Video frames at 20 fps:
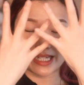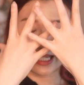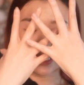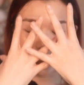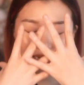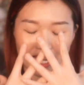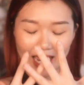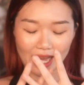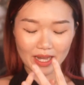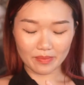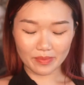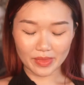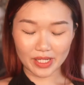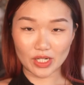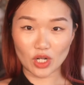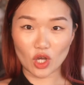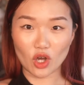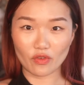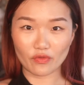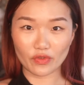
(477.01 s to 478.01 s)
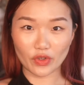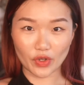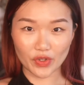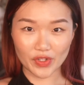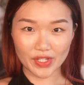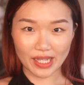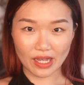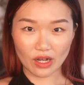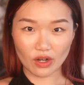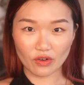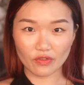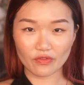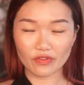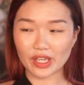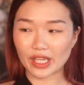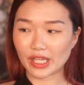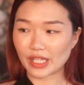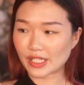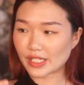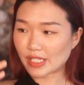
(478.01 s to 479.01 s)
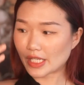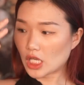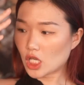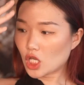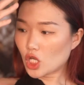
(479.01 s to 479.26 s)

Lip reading: alignment of yourself, is